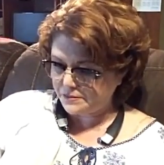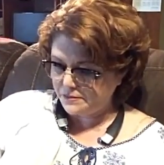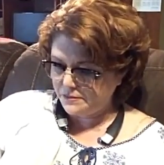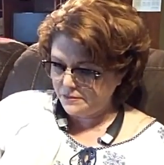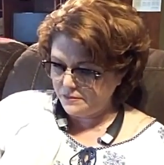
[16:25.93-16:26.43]

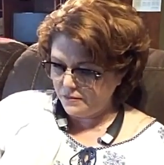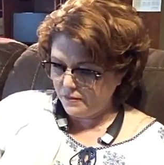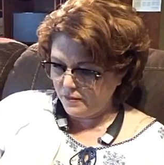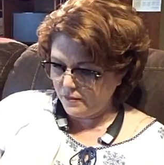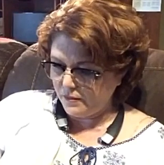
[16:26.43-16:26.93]

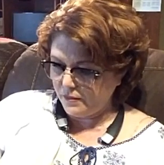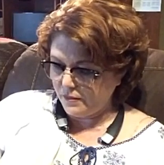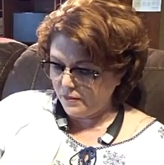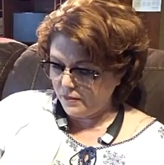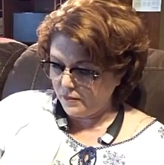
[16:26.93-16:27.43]

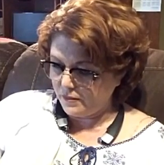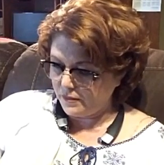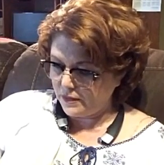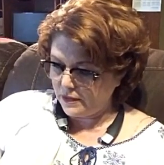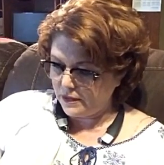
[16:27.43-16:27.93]

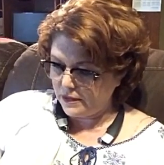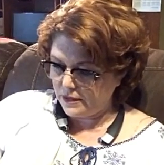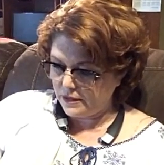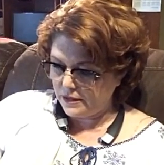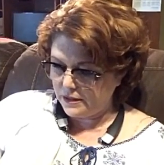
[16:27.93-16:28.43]

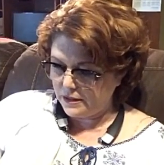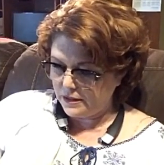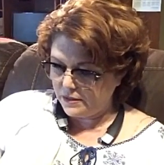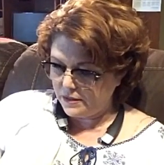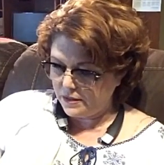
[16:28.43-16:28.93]

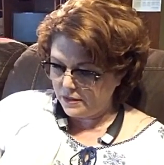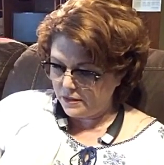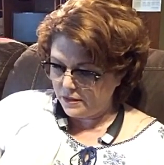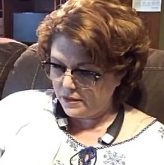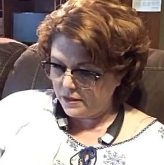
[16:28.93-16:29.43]
Nobody speaks.